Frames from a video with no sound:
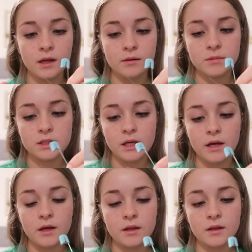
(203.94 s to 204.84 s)
and I'm gonna
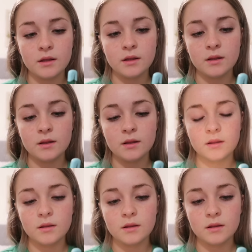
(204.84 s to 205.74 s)
take
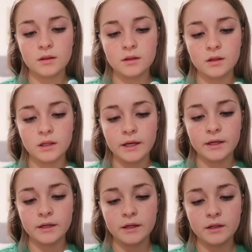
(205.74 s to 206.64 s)
the
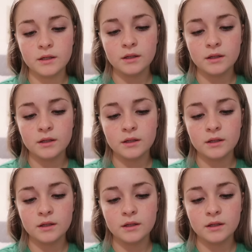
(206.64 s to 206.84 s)
lighter.